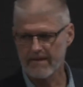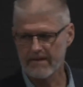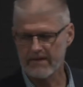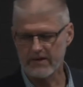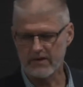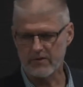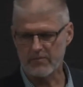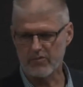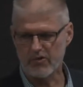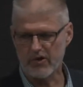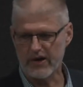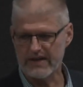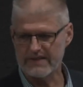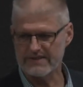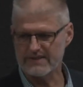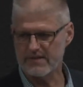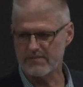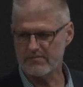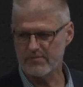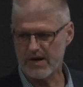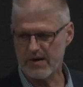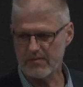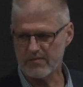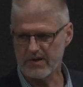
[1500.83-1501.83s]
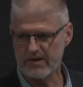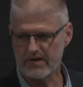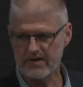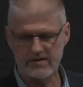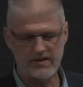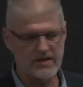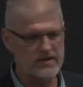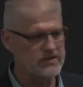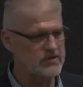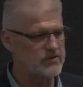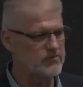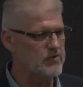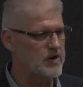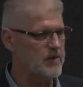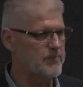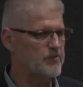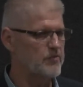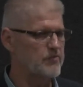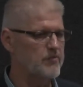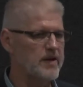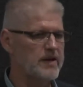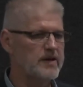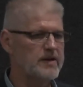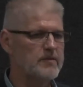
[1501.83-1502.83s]
You praise in public and you
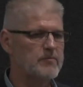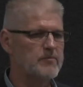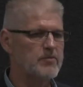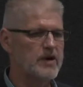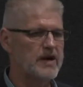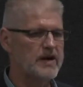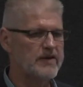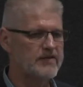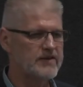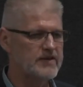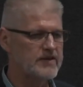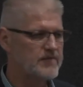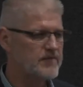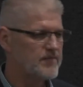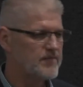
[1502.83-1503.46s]
reprimand in private.